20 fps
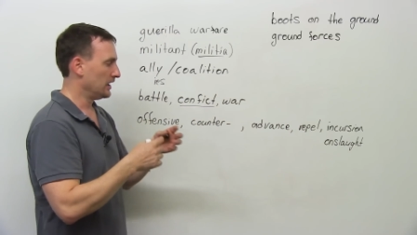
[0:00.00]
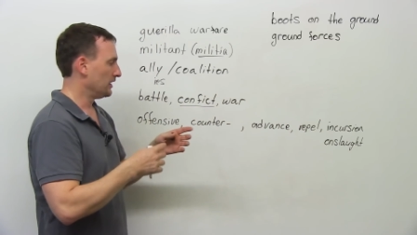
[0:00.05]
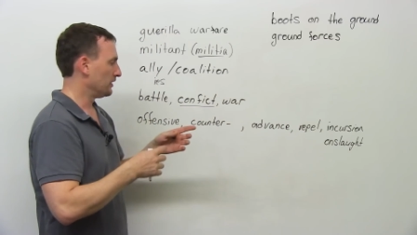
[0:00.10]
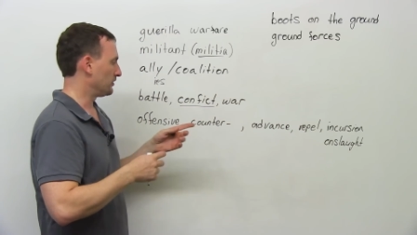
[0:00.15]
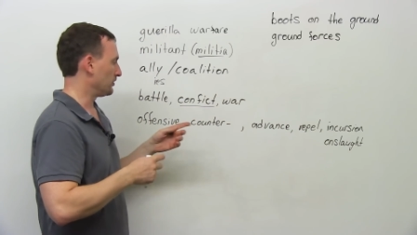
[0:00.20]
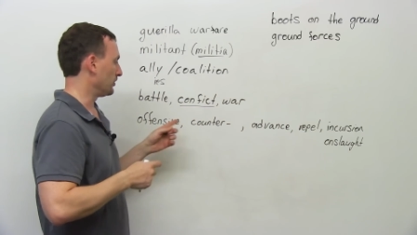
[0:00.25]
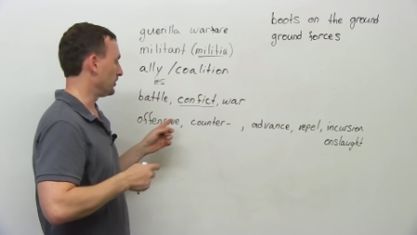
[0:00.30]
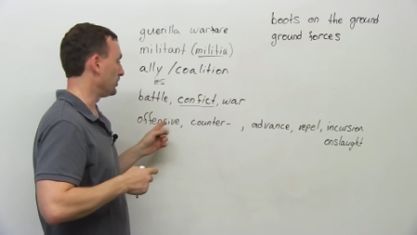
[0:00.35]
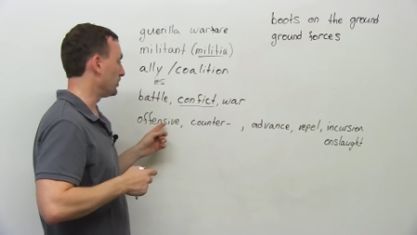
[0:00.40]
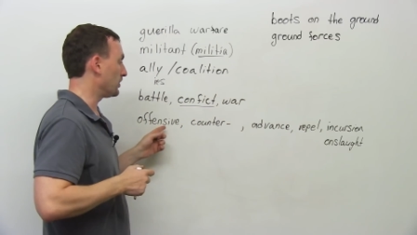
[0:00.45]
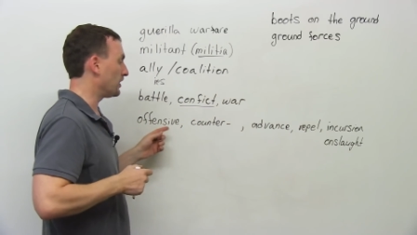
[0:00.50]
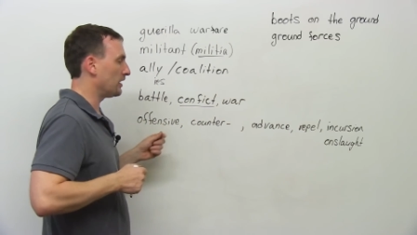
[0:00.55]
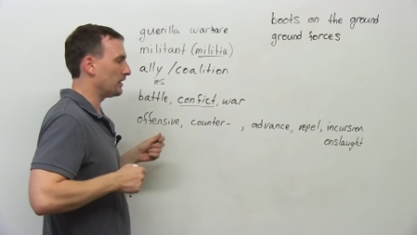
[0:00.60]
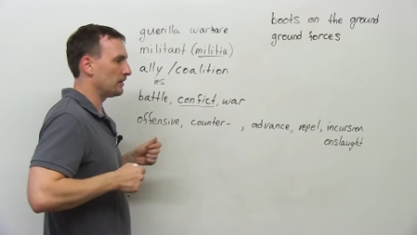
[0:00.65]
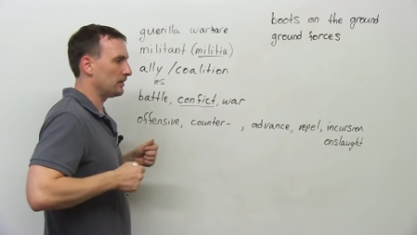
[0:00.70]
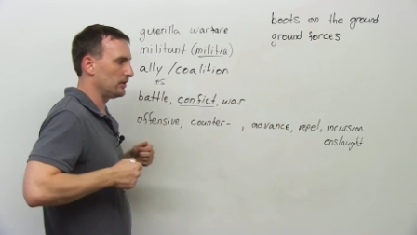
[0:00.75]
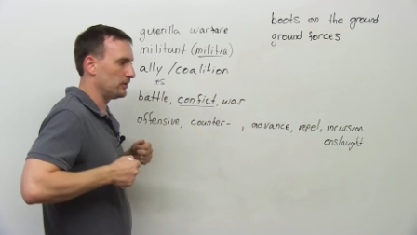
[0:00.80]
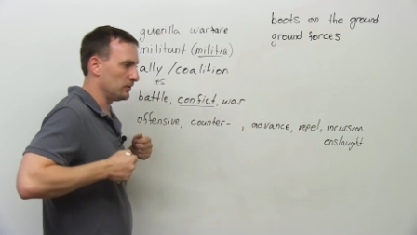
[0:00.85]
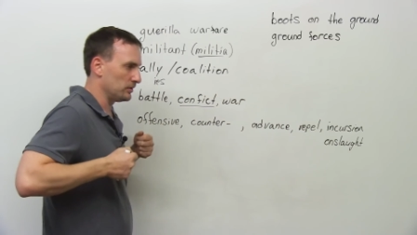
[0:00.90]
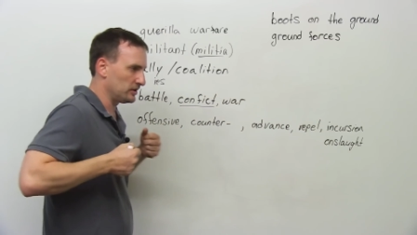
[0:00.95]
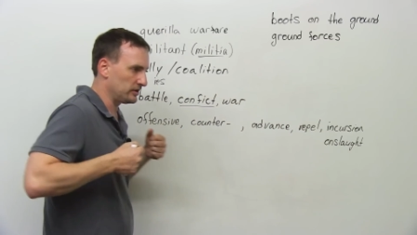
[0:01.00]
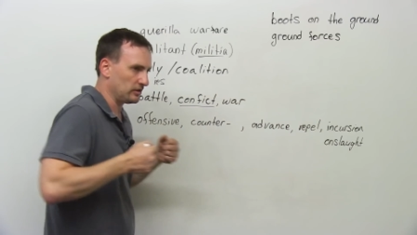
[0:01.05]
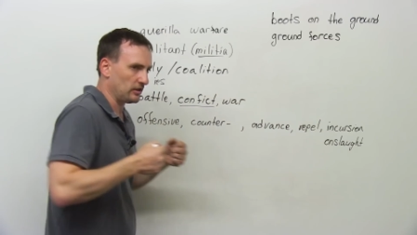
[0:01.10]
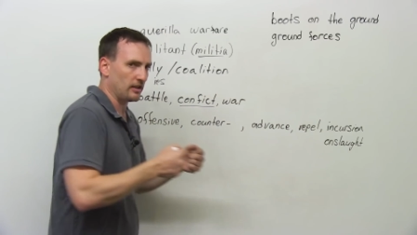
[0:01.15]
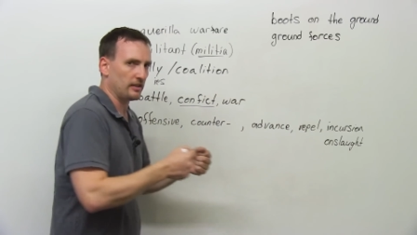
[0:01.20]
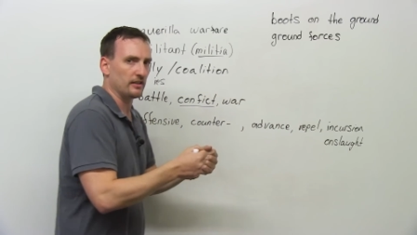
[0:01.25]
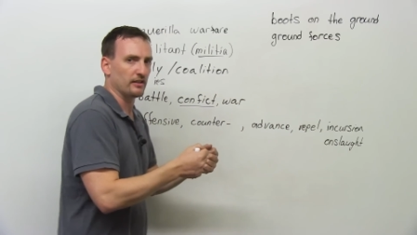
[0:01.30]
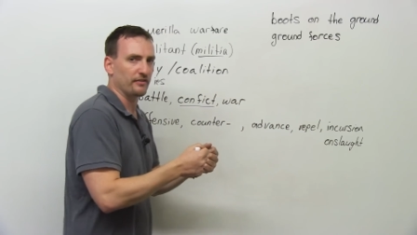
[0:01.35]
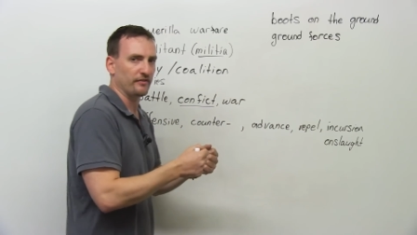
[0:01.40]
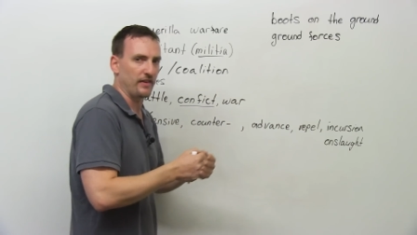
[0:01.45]
So you are, you
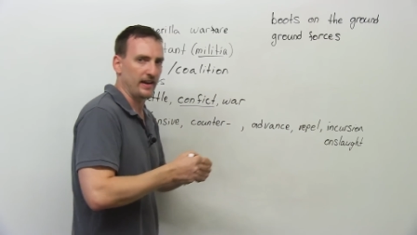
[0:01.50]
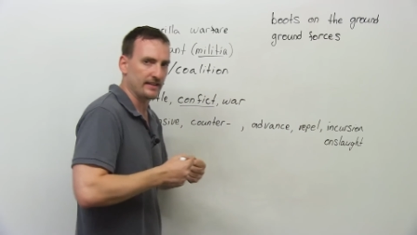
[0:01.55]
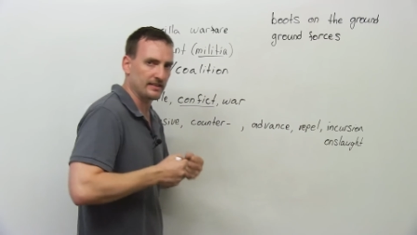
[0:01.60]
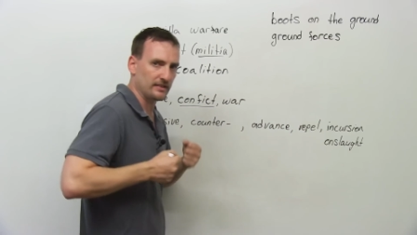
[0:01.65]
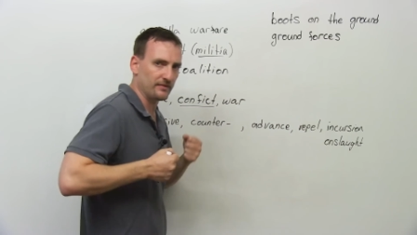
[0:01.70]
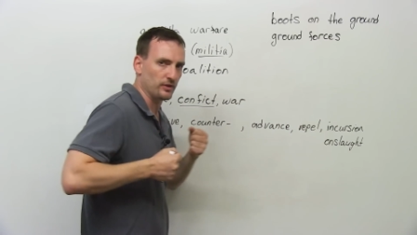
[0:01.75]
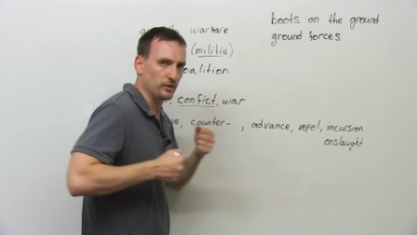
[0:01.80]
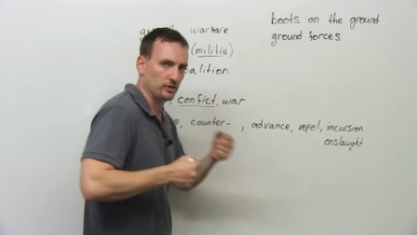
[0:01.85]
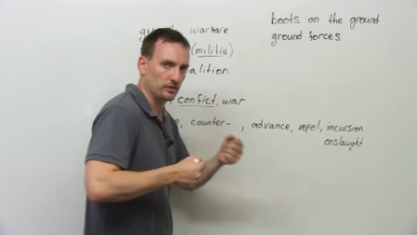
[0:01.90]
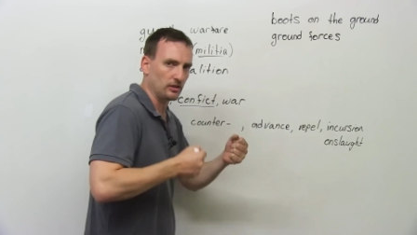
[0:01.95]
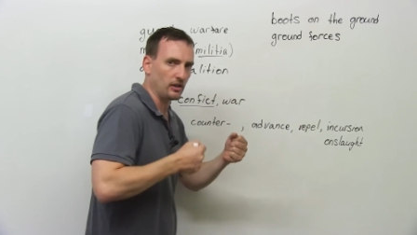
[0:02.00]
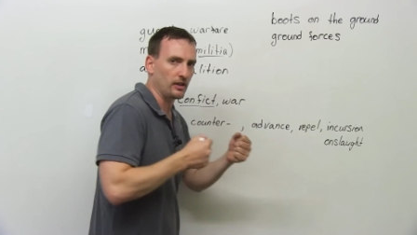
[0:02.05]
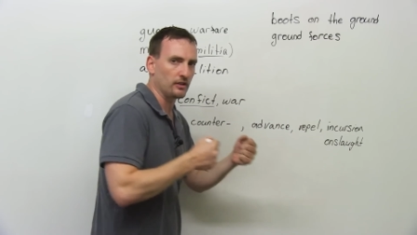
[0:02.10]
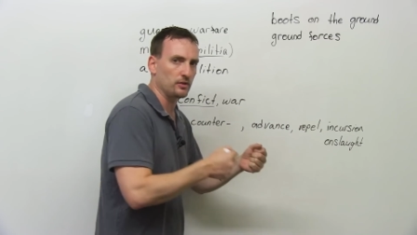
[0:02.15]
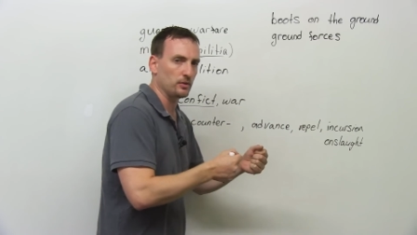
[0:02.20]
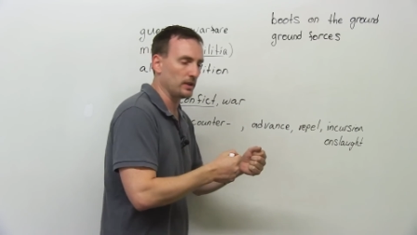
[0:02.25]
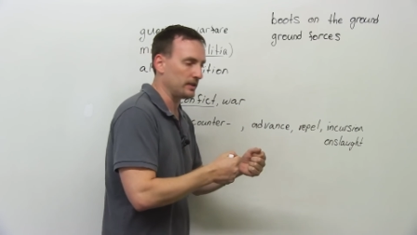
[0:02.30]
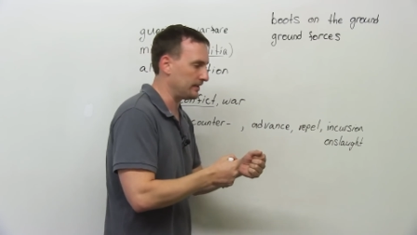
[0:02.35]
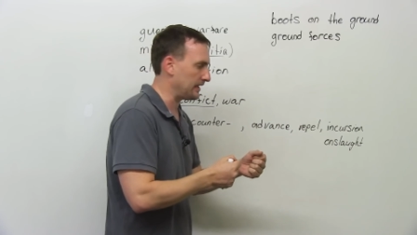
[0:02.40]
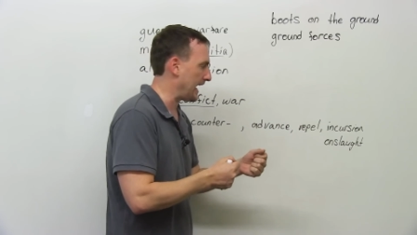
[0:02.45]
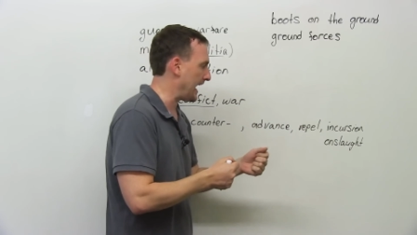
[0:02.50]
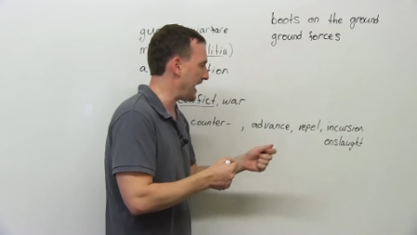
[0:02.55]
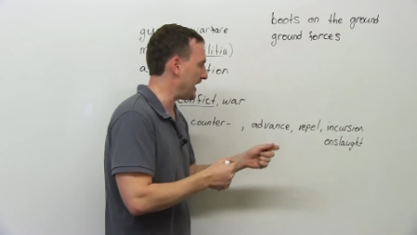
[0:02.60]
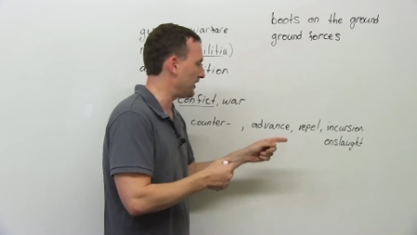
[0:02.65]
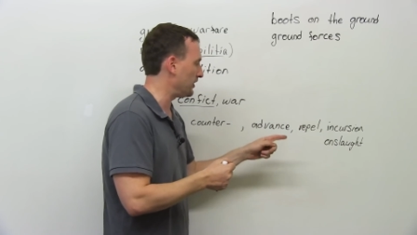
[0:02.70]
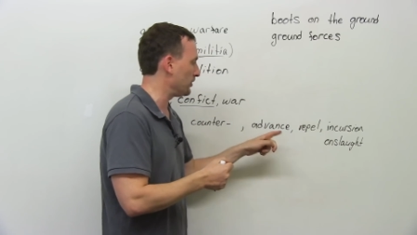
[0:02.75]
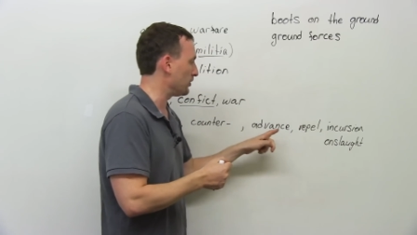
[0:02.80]
start an offensive, you start to attack,